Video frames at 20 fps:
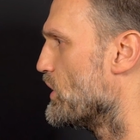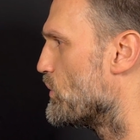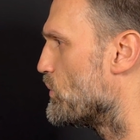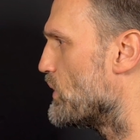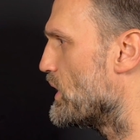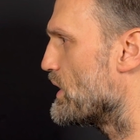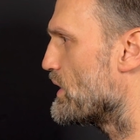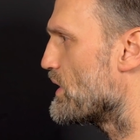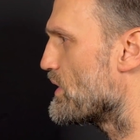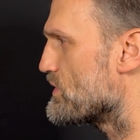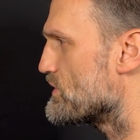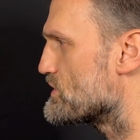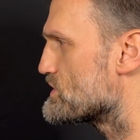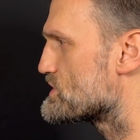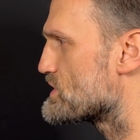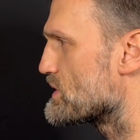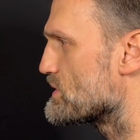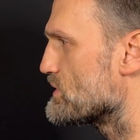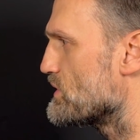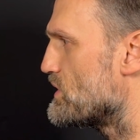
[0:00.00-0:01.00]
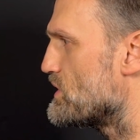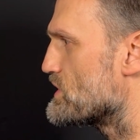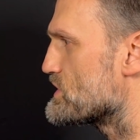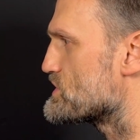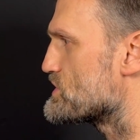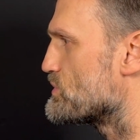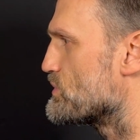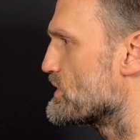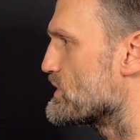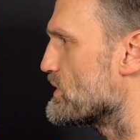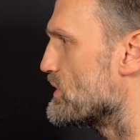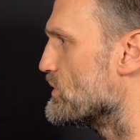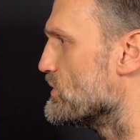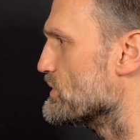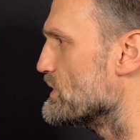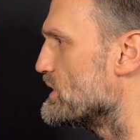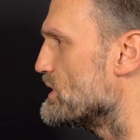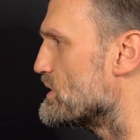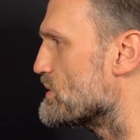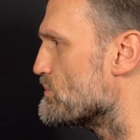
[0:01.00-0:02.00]
while others are lost with
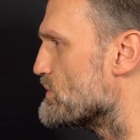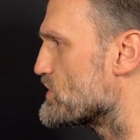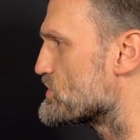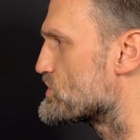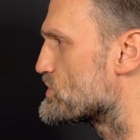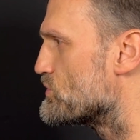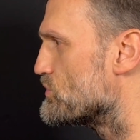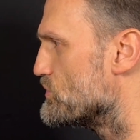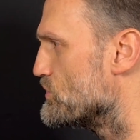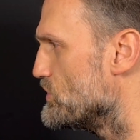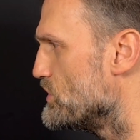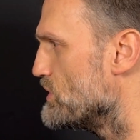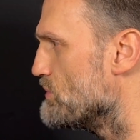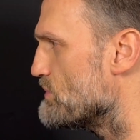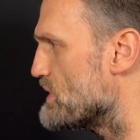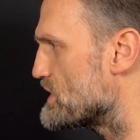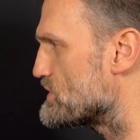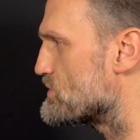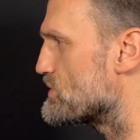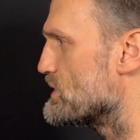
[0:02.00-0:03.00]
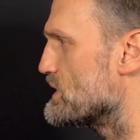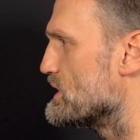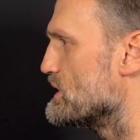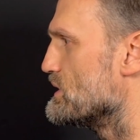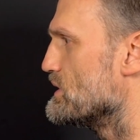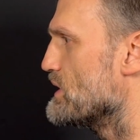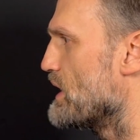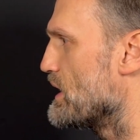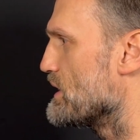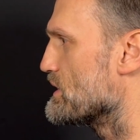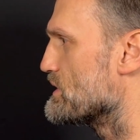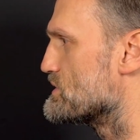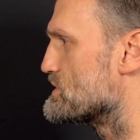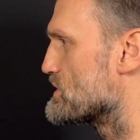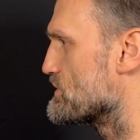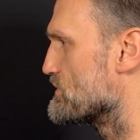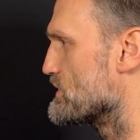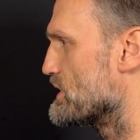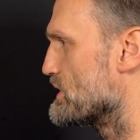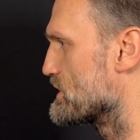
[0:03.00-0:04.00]
only the most rudimentary knowledge
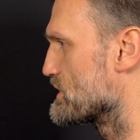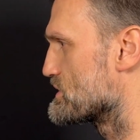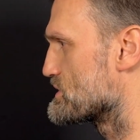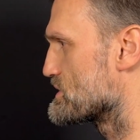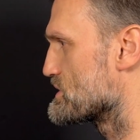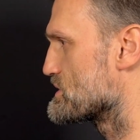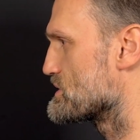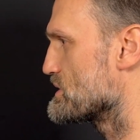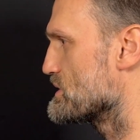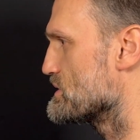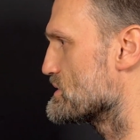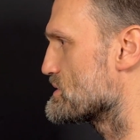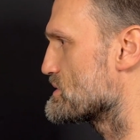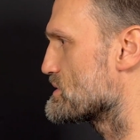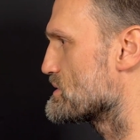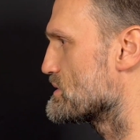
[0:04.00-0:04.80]
of their existence.